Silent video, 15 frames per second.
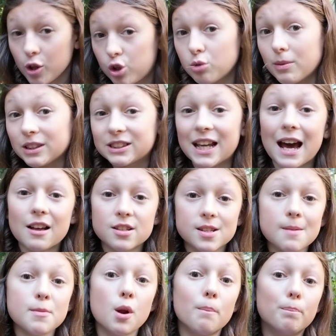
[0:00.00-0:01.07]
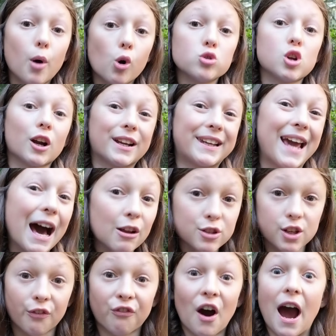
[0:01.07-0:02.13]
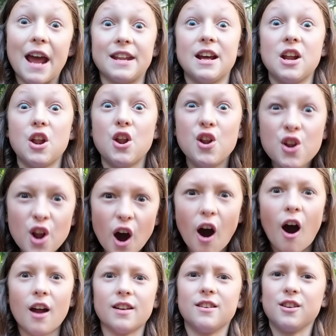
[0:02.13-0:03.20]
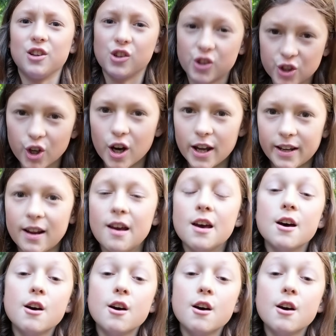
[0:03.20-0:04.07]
Too much calcium, your bones are calcified. Not good.